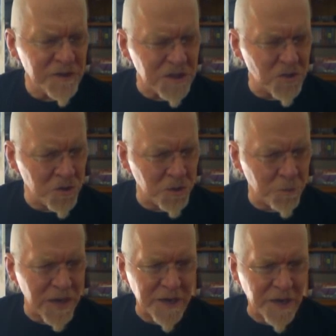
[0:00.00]
it is not a
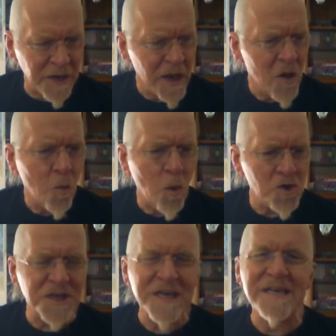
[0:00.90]
planet,
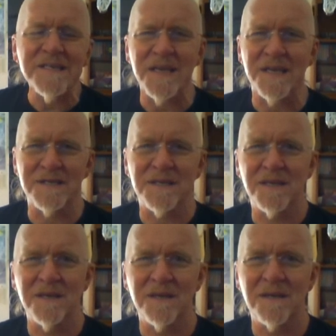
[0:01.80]
what is it?
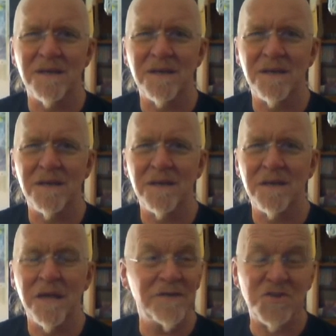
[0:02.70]

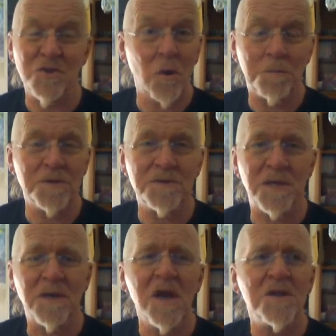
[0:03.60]
if it's not
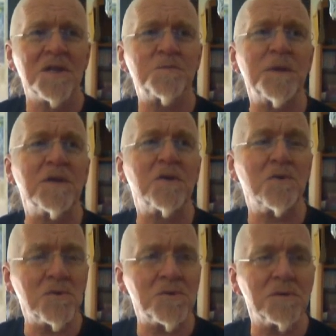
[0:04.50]
Pluto, that's been
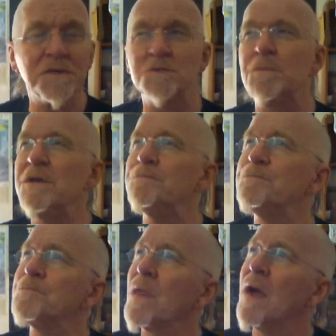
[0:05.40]
caused, that's been
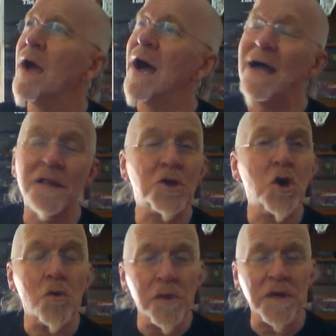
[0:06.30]

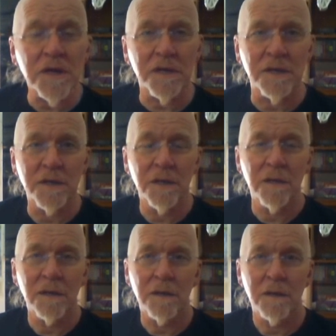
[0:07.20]
allegorically
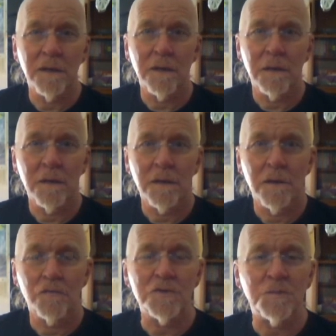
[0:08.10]

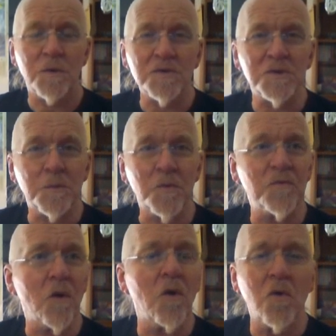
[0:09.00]
responsible
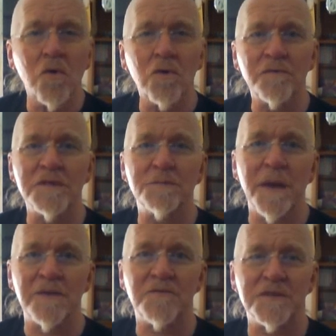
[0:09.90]
for all of these
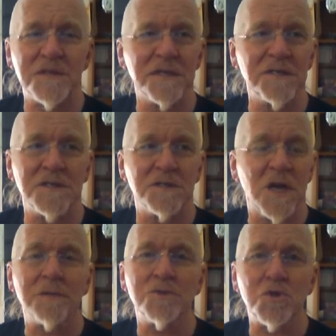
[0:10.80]
manifestations.
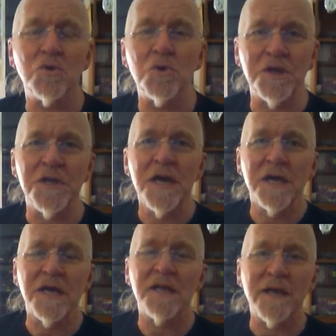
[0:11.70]
I'm sure that
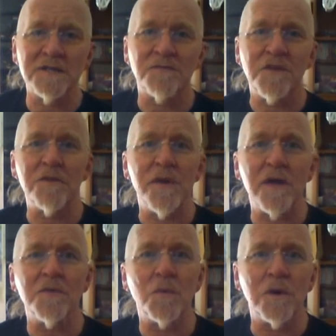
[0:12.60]
collectively
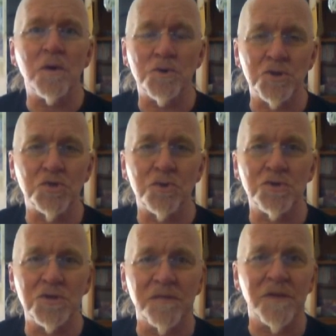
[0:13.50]
around the world,
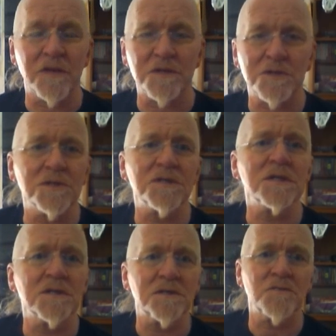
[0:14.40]
astrologers in the last 30
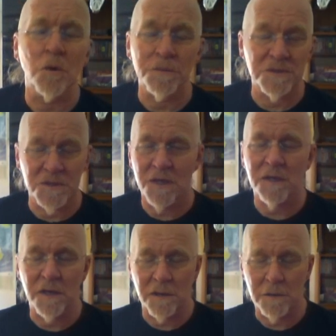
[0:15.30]
years have not been
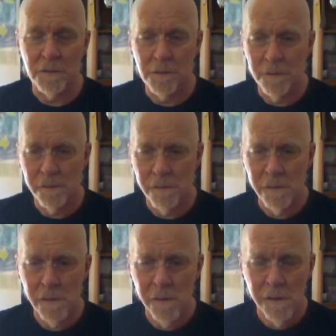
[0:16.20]
psychic.
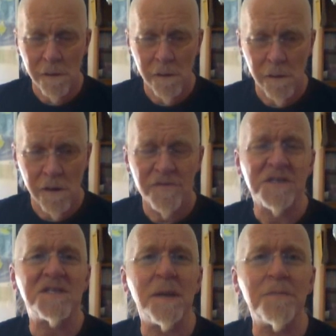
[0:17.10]

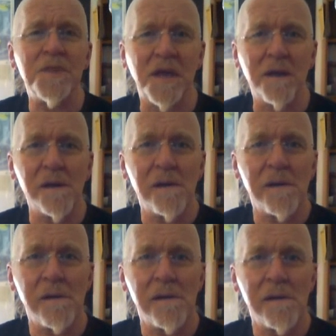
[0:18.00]
There's something
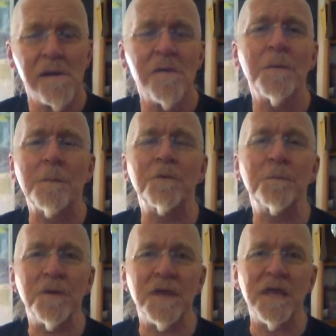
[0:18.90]
that people
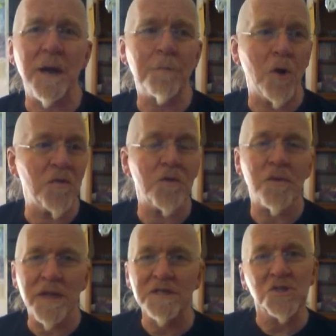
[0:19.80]
are picking up on that
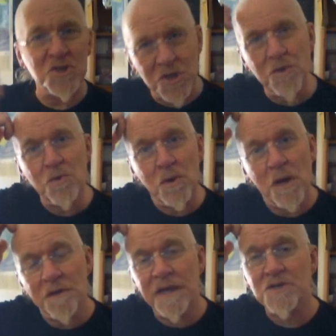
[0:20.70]
relates to
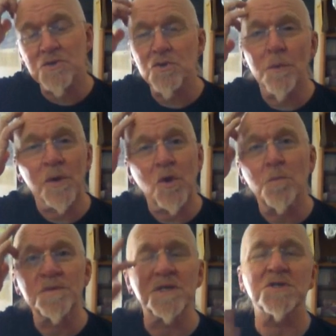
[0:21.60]
the astronomical
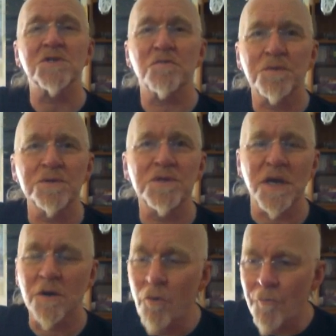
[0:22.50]
position of
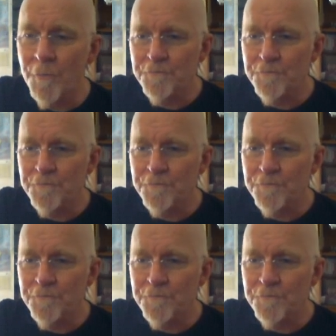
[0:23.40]
Pluto